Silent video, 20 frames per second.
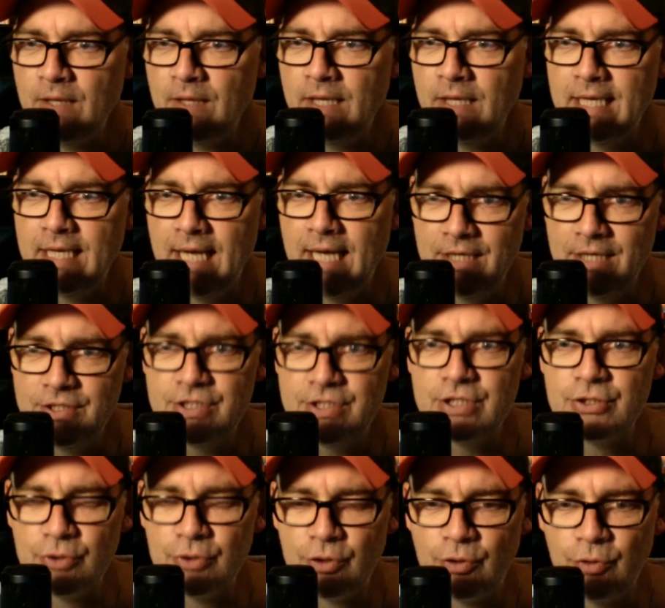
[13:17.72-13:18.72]
he has
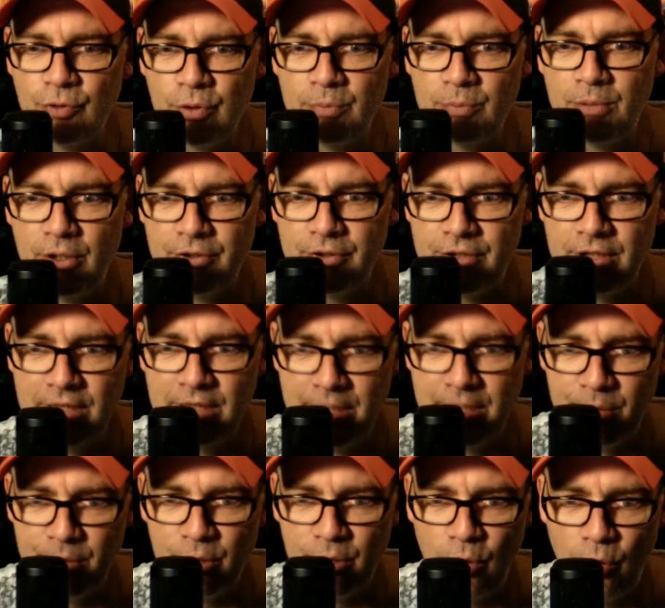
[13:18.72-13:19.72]
this group called the
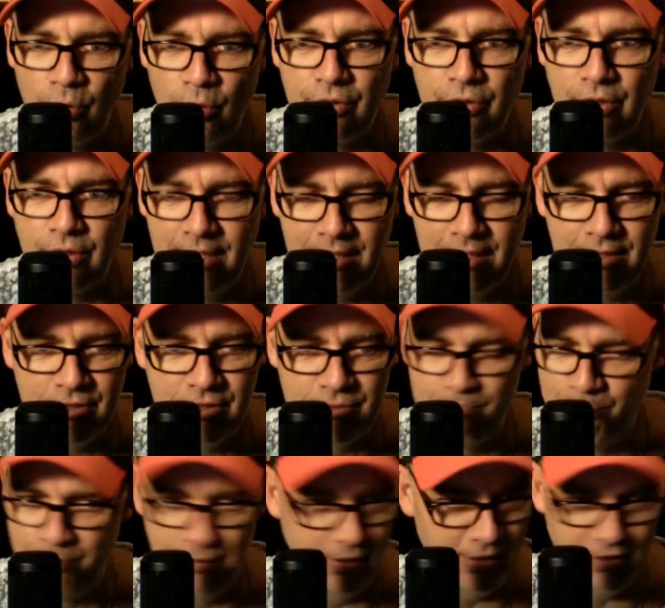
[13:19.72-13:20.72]
Liminal Order, and it's
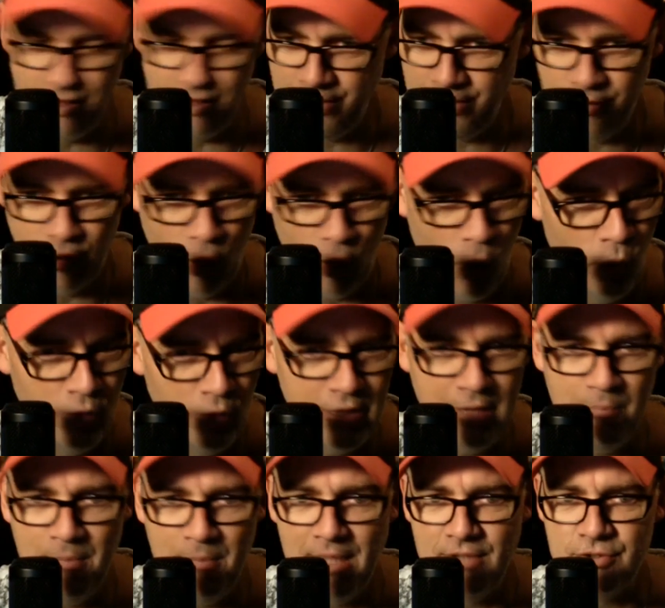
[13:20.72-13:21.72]
it, it, only a
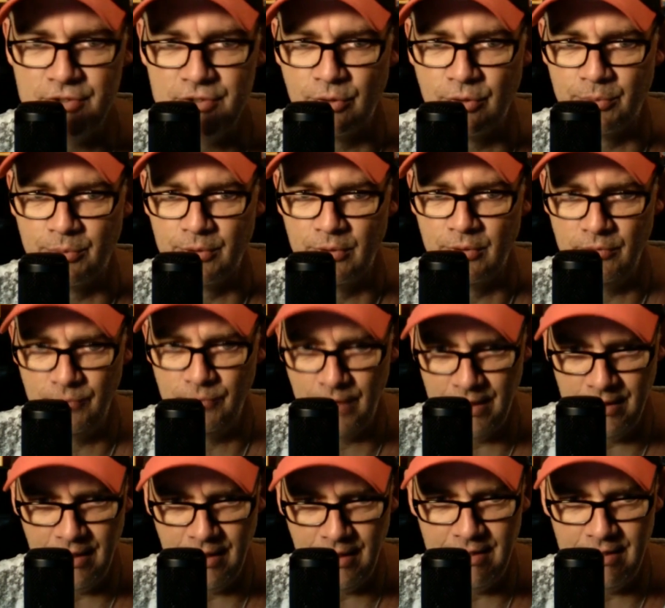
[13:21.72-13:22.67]
men's group, right? Yep.